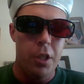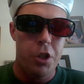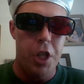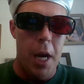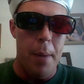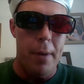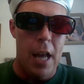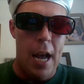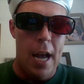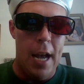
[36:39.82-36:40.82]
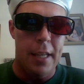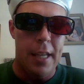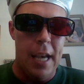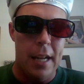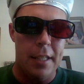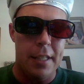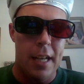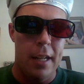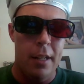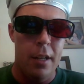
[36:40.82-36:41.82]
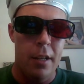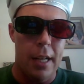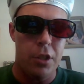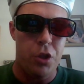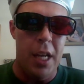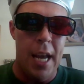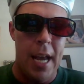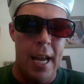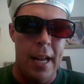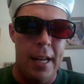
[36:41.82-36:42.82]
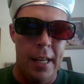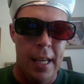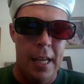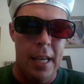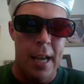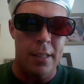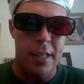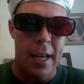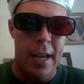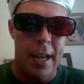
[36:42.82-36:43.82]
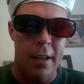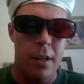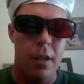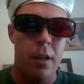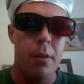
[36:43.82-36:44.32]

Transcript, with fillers: Gemini Ganesan. That's G A N E S A N.